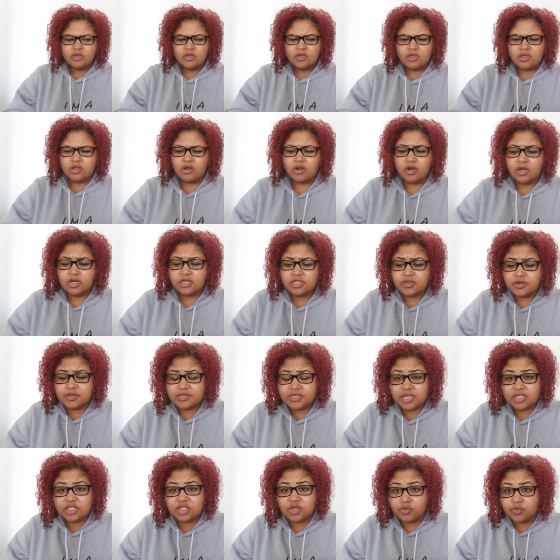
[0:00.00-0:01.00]
your energy was
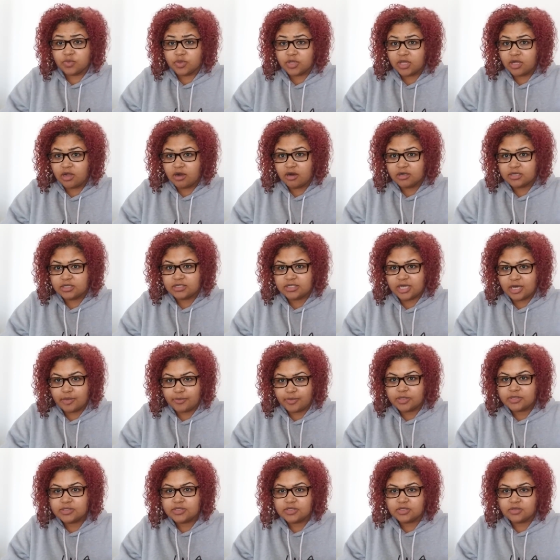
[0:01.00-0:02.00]
actually really hard to tap
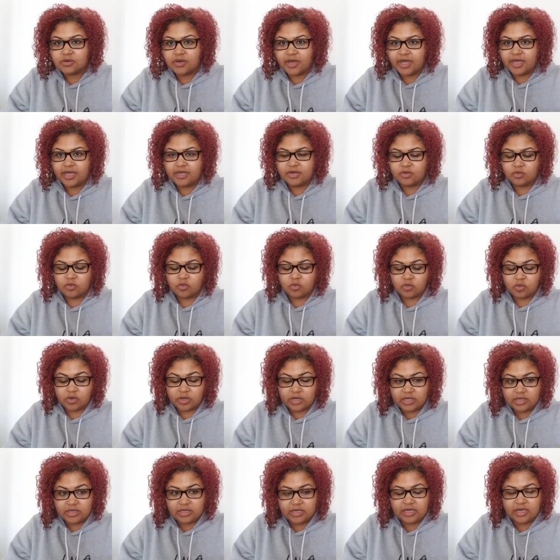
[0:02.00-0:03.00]
into. I had to
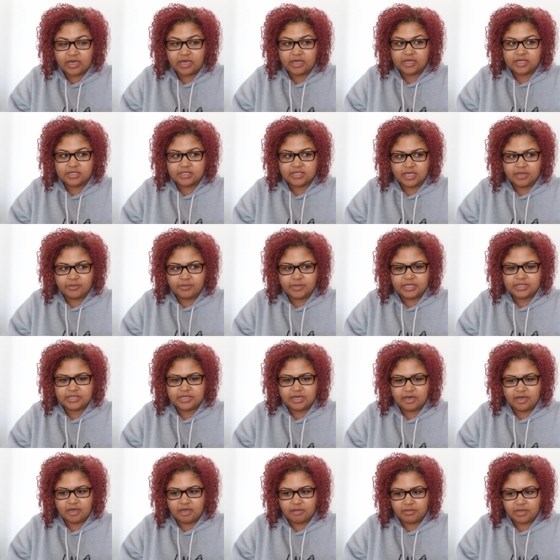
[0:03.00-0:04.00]
really kind of take my
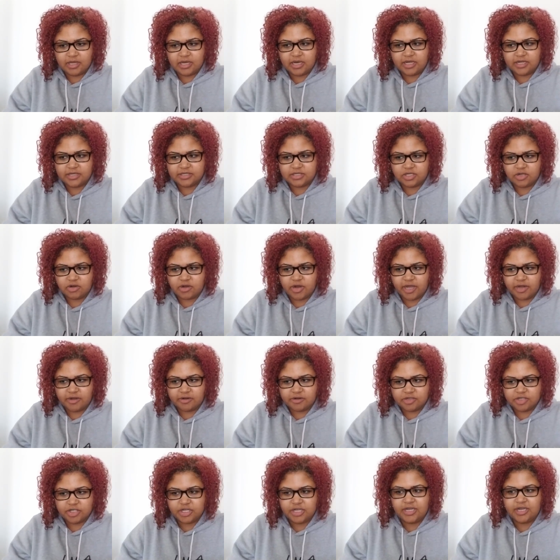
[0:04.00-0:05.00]
time getting into your
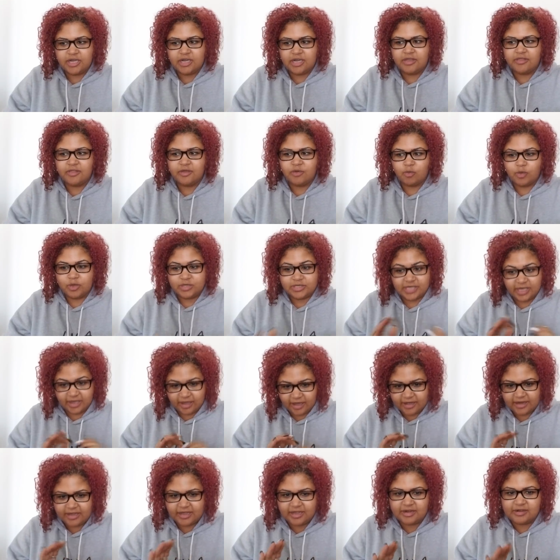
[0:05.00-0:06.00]
energy, and then once I
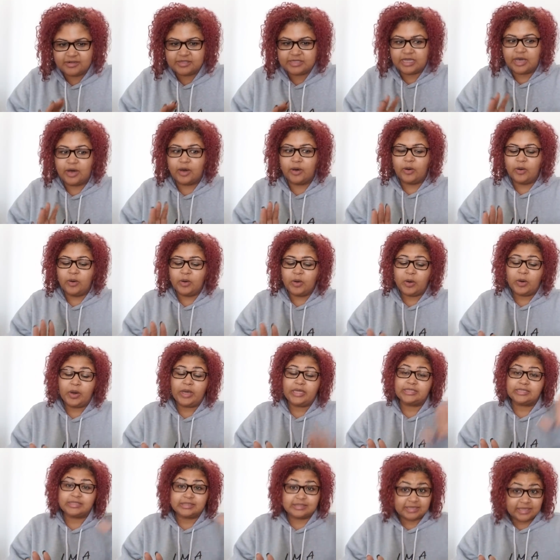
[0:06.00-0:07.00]
got in, I was like, oh, I
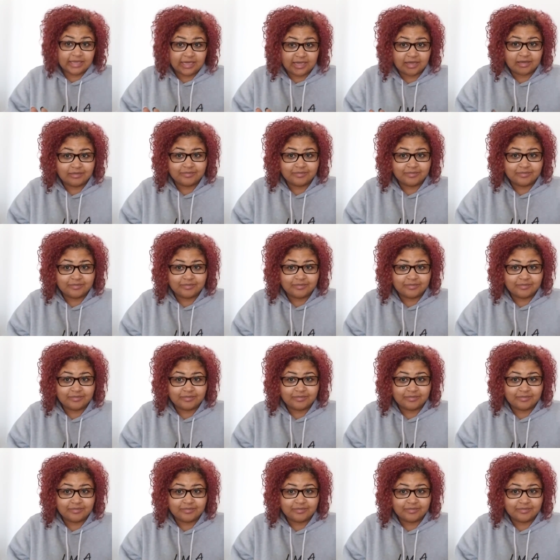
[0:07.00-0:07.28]
see.